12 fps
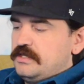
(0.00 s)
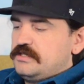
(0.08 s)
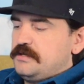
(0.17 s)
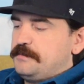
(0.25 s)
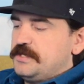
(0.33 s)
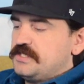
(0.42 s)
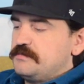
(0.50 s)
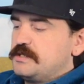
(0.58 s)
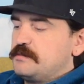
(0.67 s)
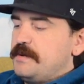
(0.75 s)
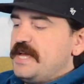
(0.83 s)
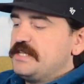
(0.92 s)
to put some
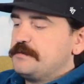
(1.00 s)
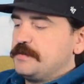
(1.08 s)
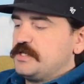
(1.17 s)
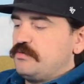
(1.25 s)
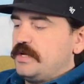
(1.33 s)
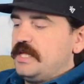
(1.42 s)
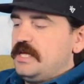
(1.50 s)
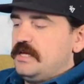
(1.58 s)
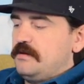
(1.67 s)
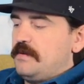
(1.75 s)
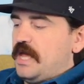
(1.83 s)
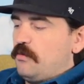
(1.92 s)
space between
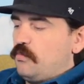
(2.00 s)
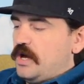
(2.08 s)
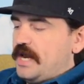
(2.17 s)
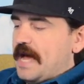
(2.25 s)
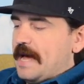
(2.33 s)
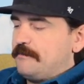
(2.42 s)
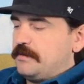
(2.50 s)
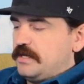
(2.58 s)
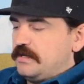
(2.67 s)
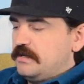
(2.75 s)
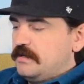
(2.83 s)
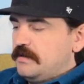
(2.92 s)
him and what happened,
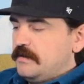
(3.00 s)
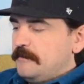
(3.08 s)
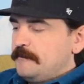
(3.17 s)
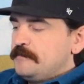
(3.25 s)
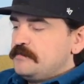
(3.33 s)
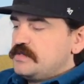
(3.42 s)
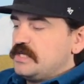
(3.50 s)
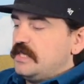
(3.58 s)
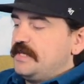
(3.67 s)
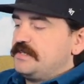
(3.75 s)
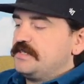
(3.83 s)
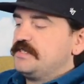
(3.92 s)
to
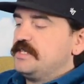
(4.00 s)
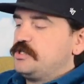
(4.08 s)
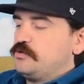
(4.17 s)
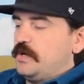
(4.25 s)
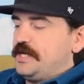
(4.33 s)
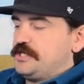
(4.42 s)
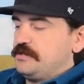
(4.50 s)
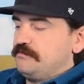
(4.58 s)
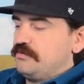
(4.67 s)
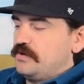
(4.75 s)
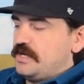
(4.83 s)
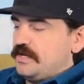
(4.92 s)
let the situation
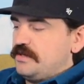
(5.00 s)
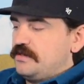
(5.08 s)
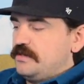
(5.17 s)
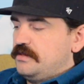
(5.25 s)
breathe.